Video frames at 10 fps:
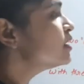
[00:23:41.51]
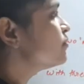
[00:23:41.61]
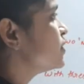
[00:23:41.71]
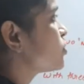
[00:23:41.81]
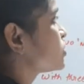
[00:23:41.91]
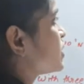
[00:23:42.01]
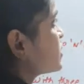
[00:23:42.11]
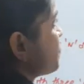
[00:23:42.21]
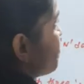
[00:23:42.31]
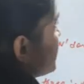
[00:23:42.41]
We know that
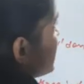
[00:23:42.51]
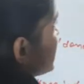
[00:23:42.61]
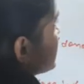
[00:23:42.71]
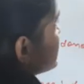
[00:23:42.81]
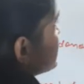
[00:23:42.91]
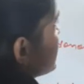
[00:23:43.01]
the P is